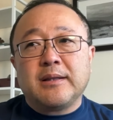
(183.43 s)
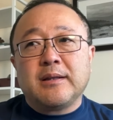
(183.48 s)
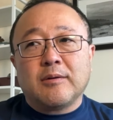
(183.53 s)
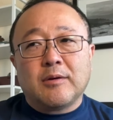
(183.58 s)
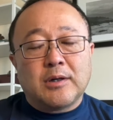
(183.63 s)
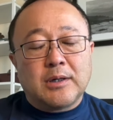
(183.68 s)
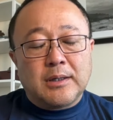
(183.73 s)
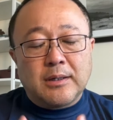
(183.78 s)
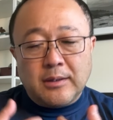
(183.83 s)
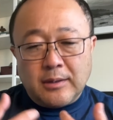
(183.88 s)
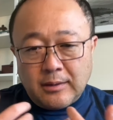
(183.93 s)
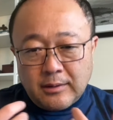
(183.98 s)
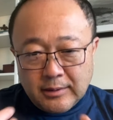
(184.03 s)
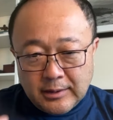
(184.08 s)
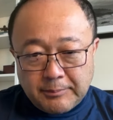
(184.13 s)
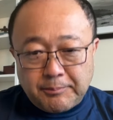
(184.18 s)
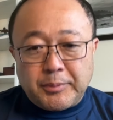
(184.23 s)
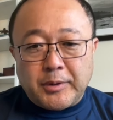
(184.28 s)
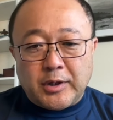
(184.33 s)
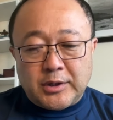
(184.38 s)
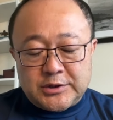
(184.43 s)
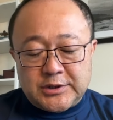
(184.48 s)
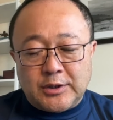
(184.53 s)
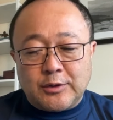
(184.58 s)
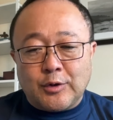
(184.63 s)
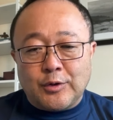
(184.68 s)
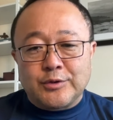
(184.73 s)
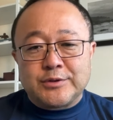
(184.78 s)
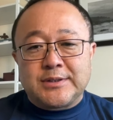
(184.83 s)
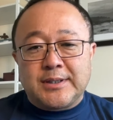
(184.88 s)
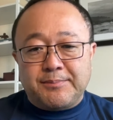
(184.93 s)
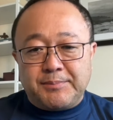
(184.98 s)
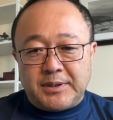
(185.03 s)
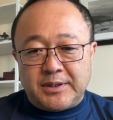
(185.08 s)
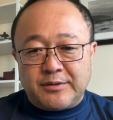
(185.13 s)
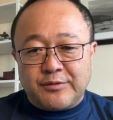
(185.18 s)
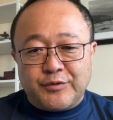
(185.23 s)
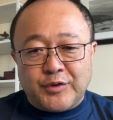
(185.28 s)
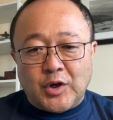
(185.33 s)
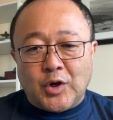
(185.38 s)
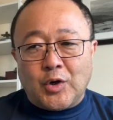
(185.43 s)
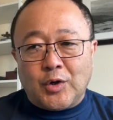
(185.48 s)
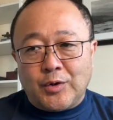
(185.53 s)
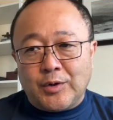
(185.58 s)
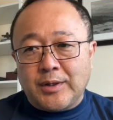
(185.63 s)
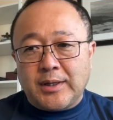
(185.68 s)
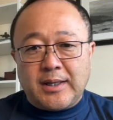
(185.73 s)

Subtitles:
Or the project concept is wrong,